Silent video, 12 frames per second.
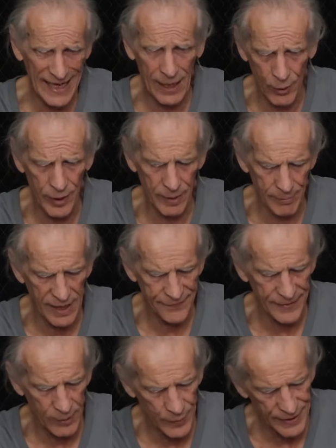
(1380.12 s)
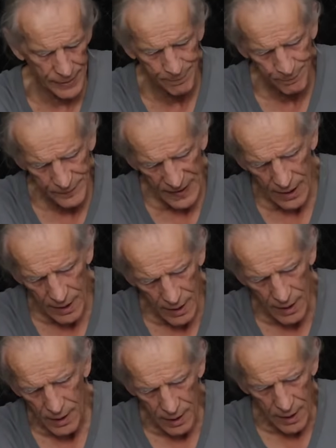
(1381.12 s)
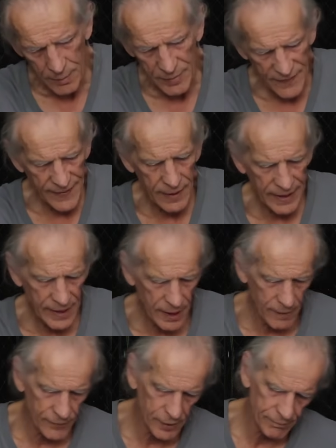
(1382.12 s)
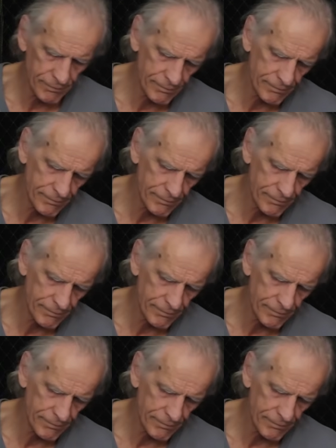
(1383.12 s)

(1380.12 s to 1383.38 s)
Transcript: powered buffing wheel, be very careful.